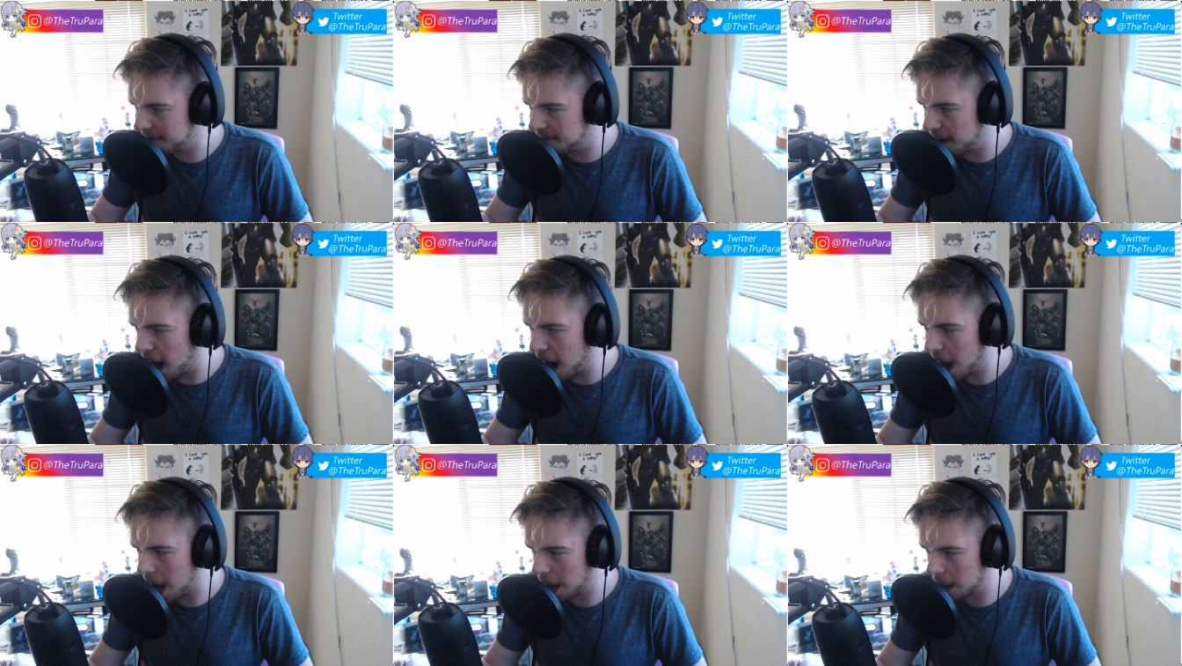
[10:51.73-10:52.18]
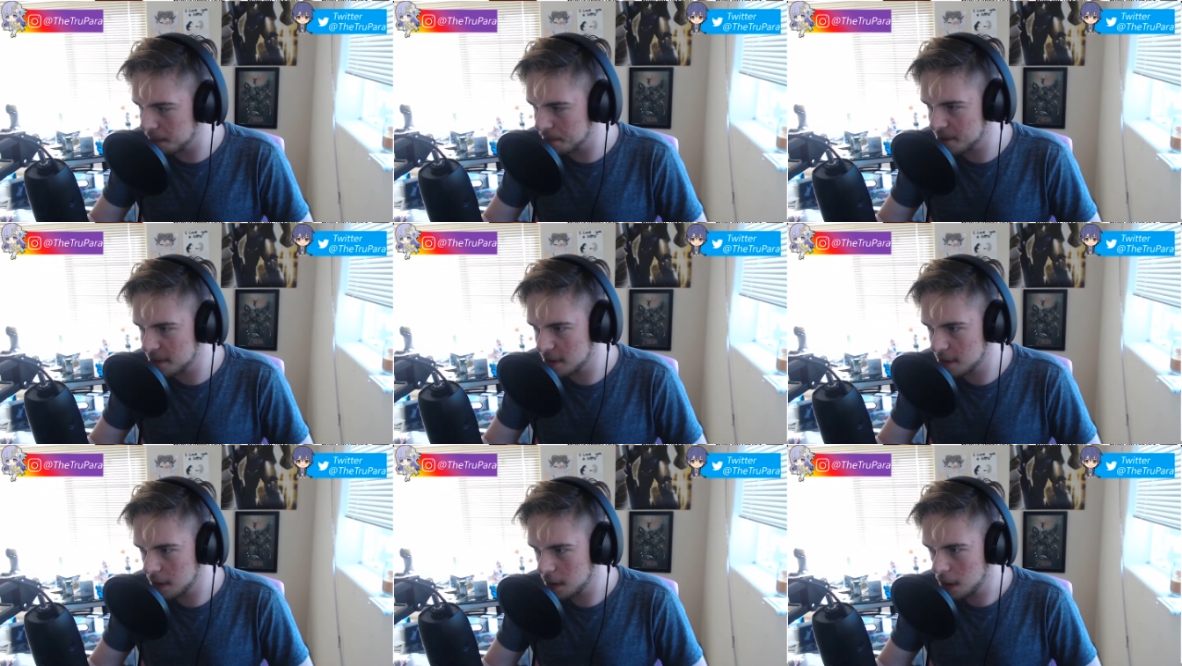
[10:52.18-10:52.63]

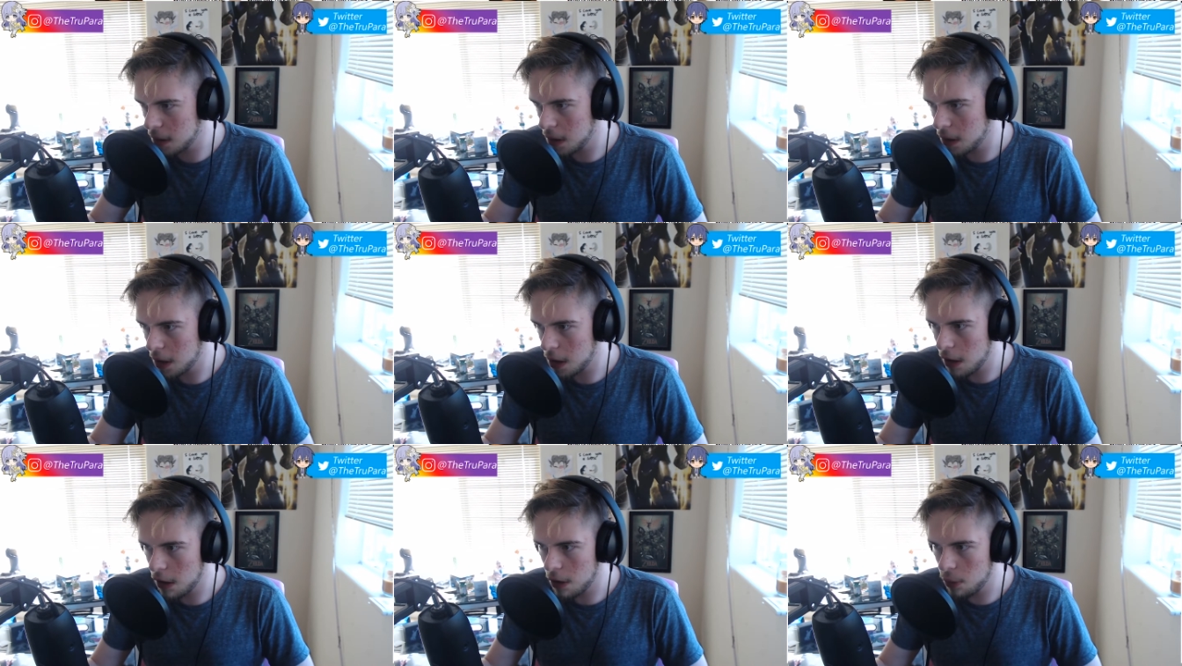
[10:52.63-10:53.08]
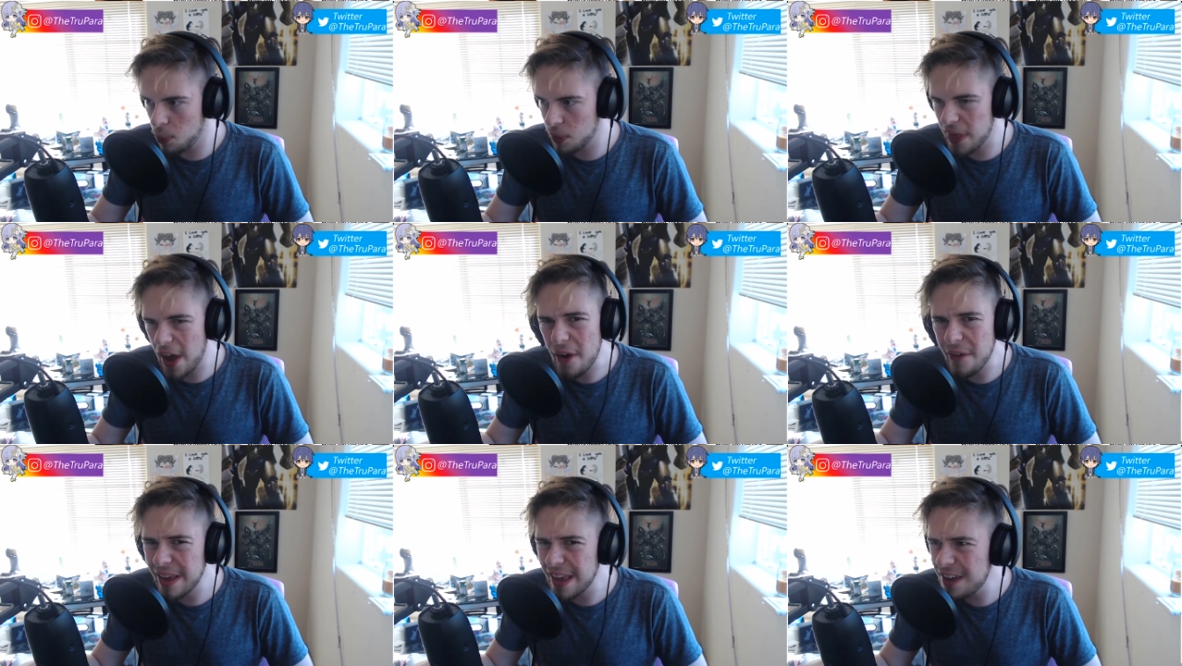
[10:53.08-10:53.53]
vibes
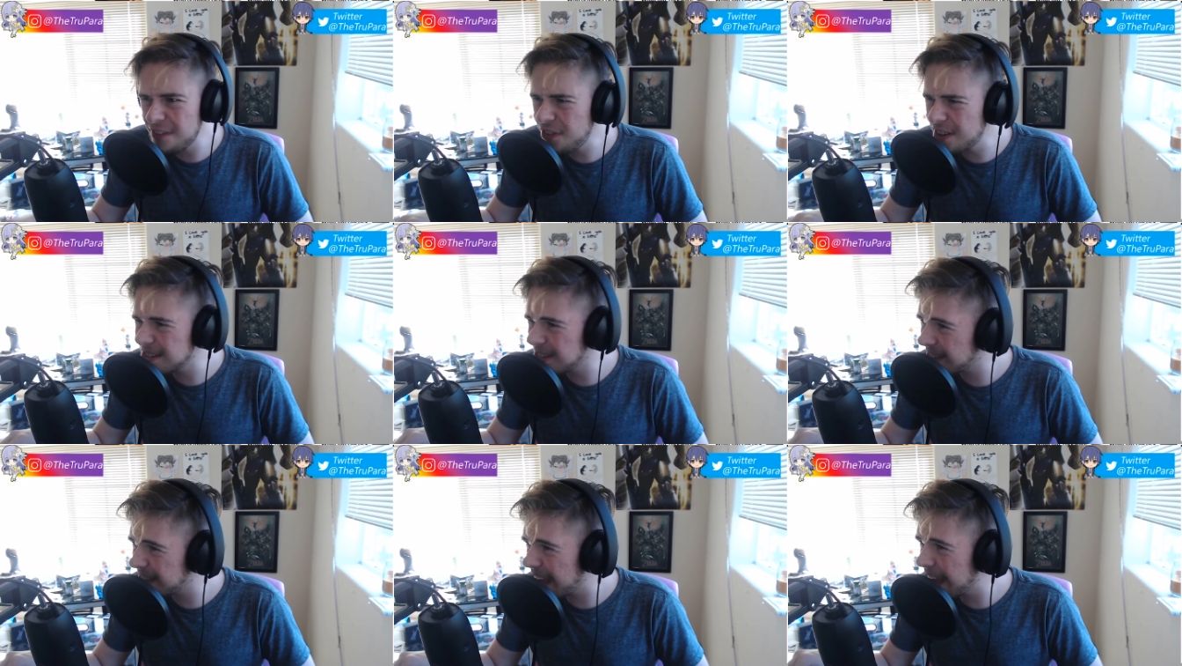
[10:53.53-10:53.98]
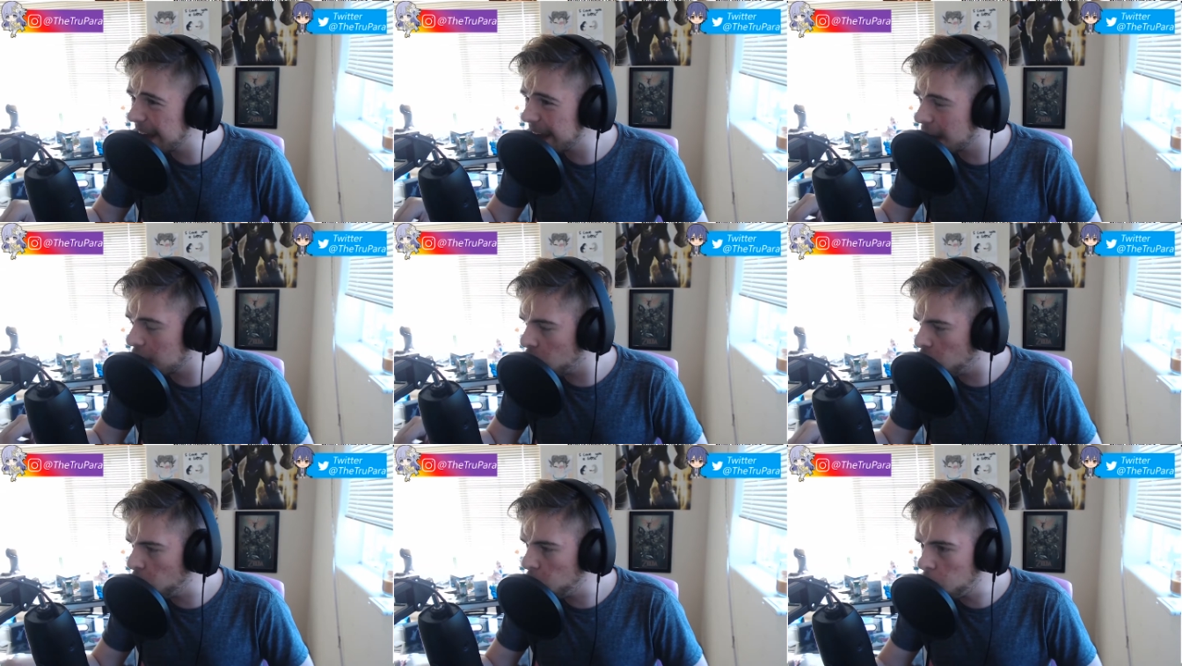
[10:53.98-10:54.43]
without even
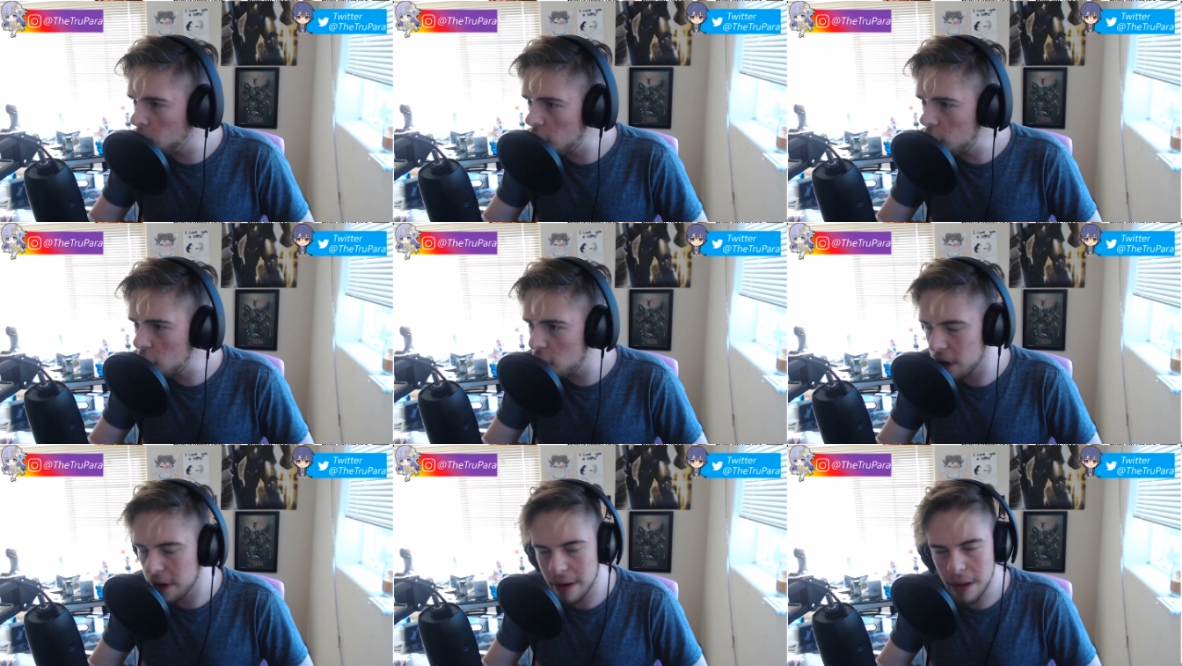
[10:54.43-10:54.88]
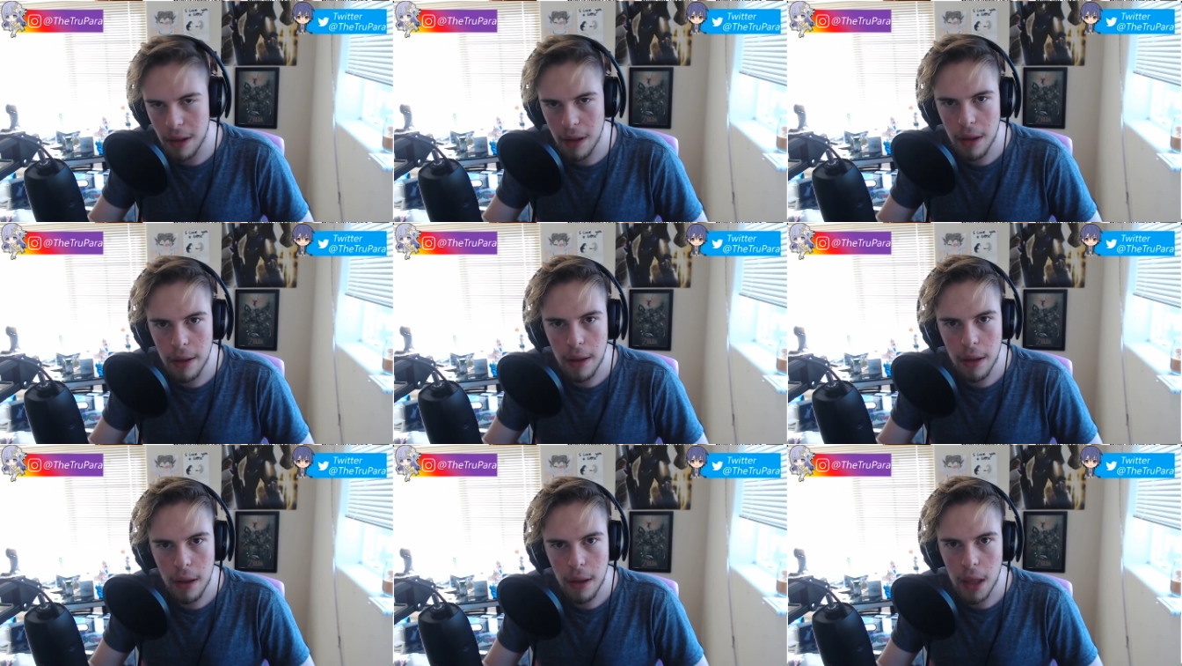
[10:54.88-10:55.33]
saying a word.
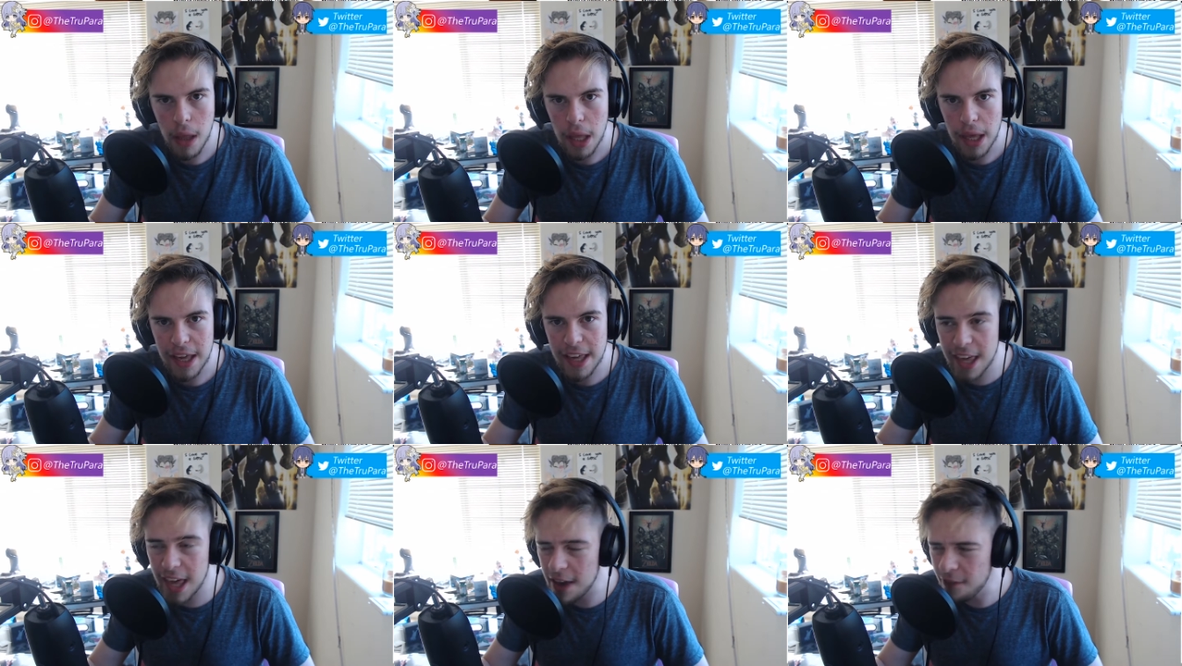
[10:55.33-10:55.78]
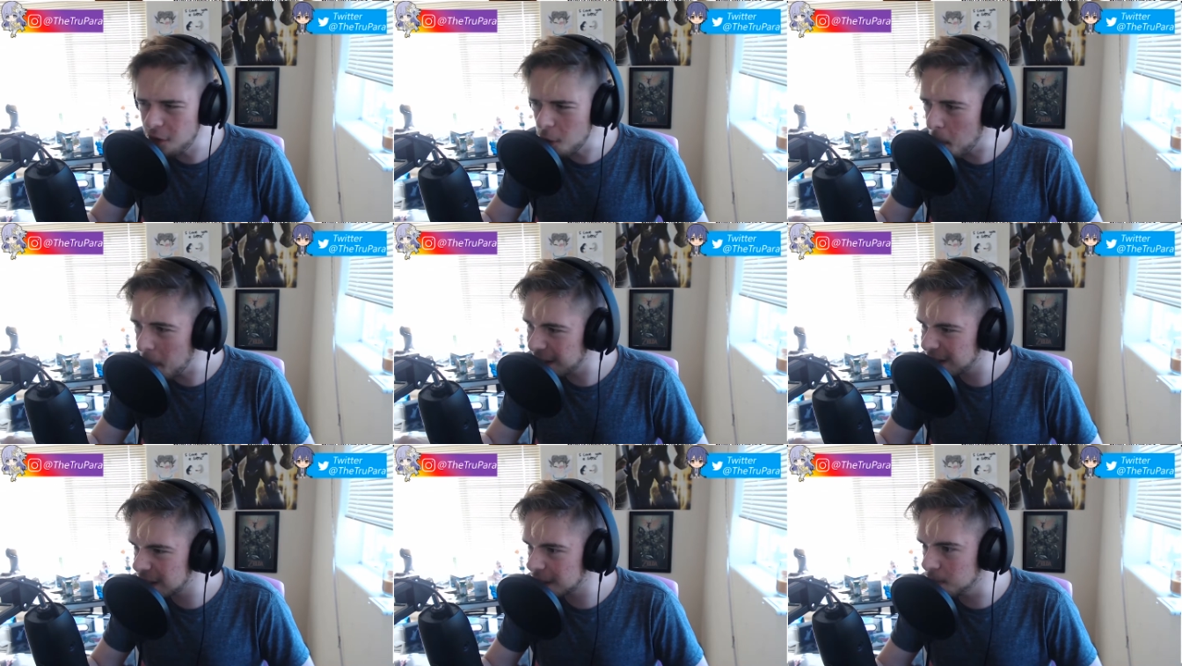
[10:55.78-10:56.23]
Give
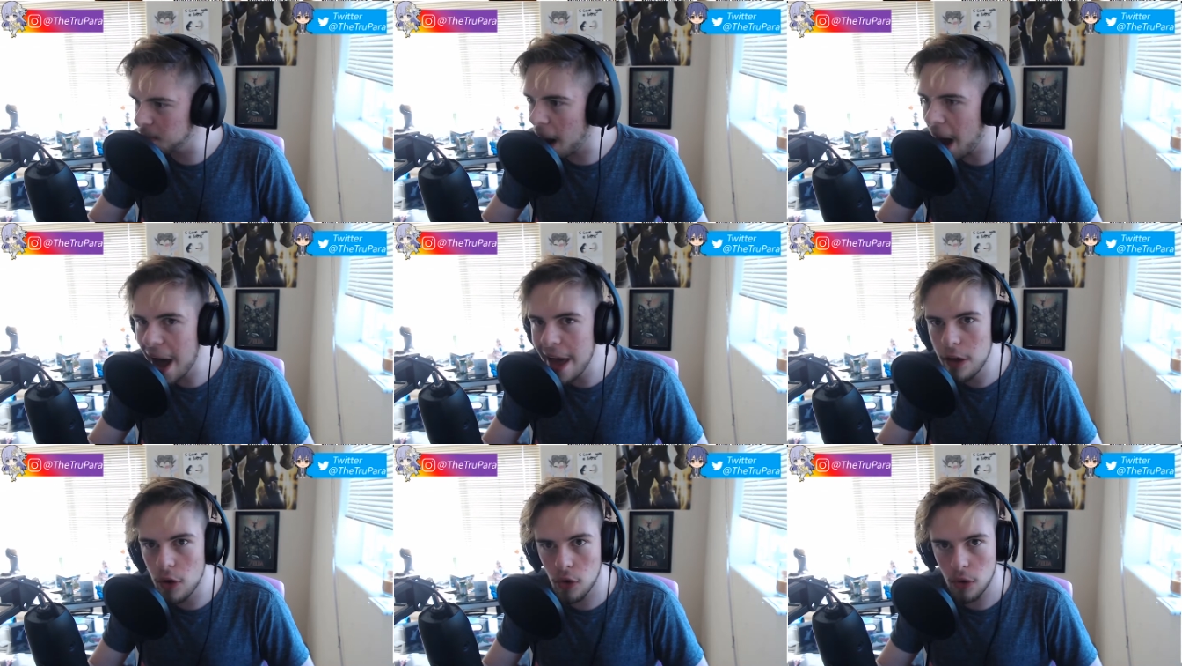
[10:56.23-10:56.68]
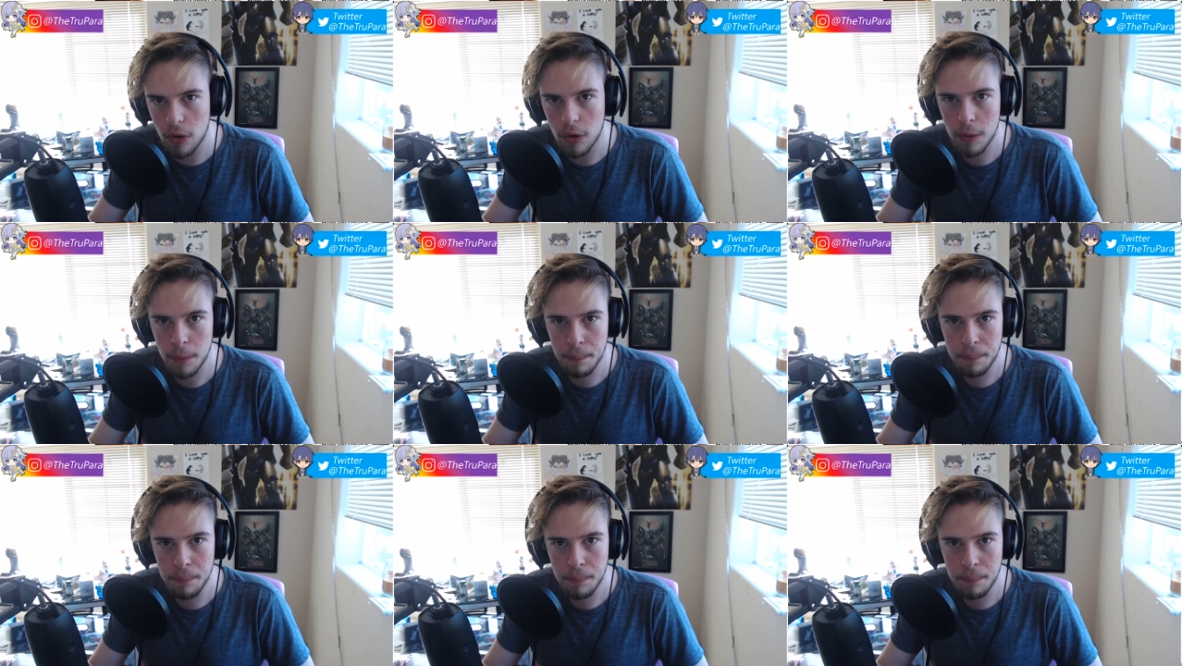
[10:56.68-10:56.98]
them a smile.